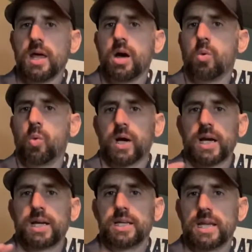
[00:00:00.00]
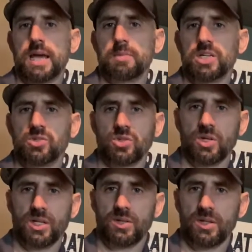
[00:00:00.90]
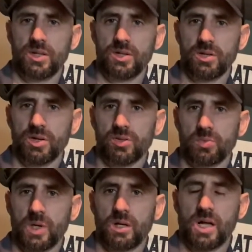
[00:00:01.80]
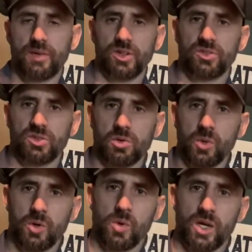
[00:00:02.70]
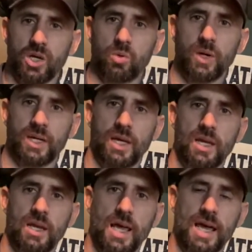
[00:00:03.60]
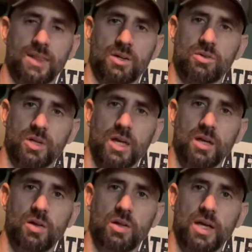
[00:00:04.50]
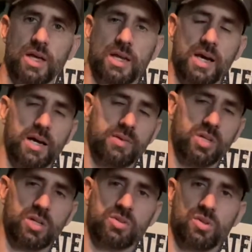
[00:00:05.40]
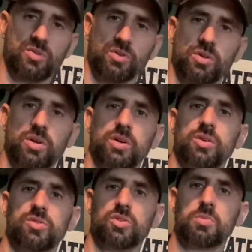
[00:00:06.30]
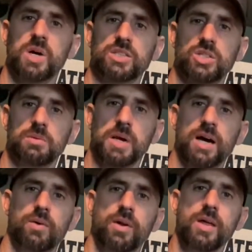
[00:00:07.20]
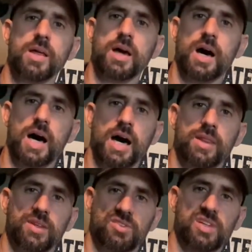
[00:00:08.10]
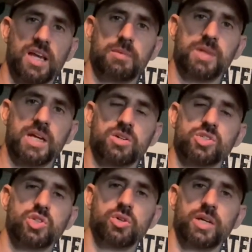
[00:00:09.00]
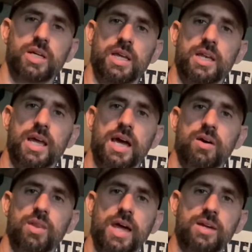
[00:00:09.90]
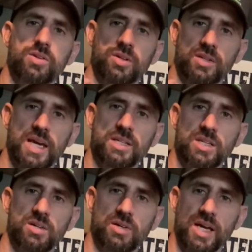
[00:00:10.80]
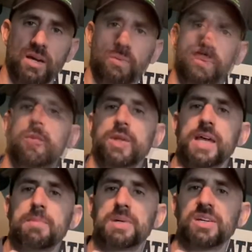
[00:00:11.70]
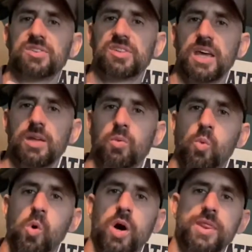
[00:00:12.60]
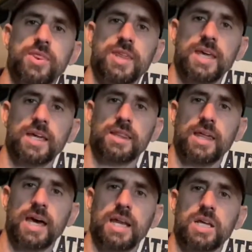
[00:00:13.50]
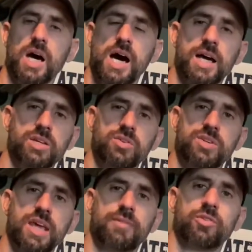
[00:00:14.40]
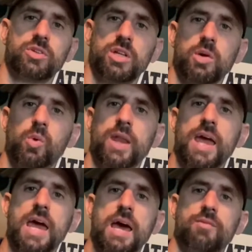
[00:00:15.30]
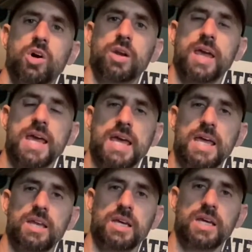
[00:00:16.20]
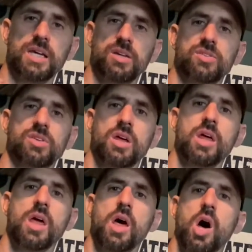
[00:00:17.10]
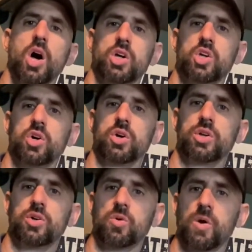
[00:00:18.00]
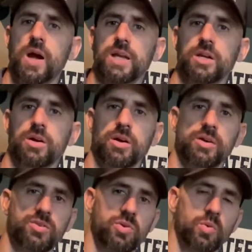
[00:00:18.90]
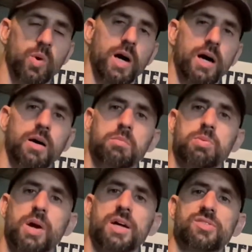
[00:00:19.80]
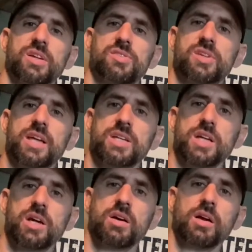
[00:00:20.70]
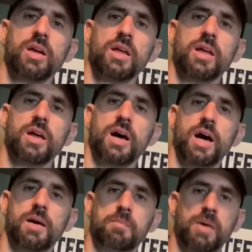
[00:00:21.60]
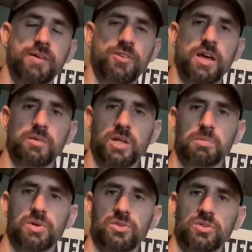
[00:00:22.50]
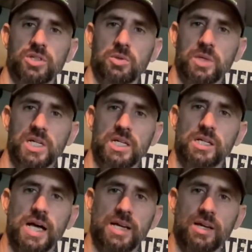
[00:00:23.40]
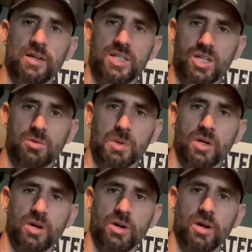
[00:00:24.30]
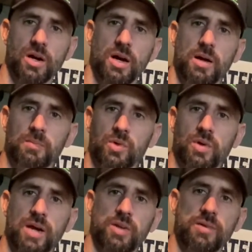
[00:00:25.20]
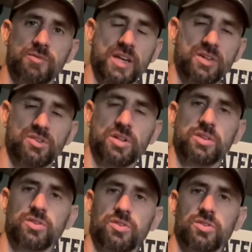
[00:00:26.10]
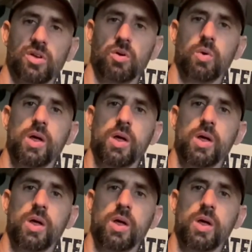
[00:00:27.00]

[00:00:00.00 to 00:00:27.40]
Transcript: what kind of damage you did to the deer as well. Obviously, we want a quick and ethical kill, and you can just learn so much about the setup that you're shooting and how that took that deer down. And with that being said, one thing that you definitely want to have on hand is a good grinder to process that deer. My family, personally, we eat a lot of deer burger, ground up venison. So